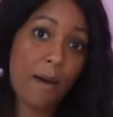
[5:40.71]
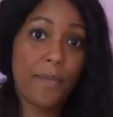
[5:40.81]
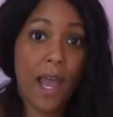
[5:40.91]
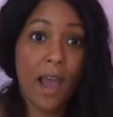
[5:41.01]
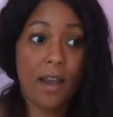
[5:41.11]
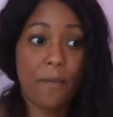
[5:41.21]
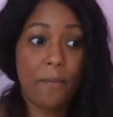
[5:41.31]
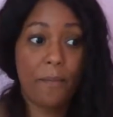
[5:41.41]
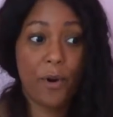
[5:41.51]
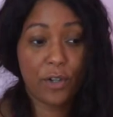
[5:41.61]
I'm
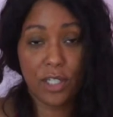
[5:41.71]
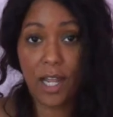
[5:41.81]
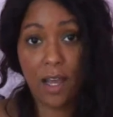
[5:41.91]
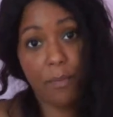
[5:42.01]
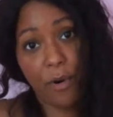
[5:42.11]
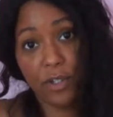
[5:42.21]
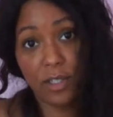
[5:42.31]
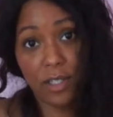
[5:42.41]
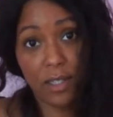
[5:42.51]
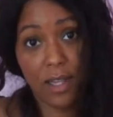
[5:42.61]
not purchasing that,
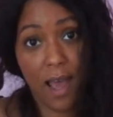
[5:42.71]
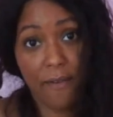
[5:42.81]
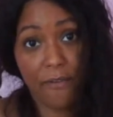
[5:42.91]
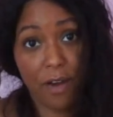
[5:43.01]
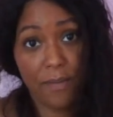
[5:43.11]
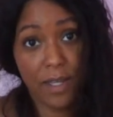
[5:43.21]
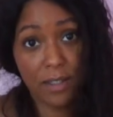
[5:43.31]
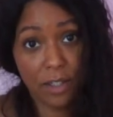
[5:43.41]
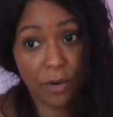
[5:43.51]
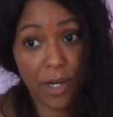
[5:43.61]
purchasing that from
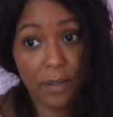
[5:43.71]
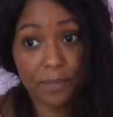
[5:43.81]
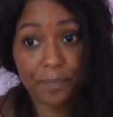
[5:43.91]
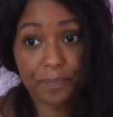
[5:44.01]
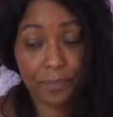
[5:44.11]
Instagram.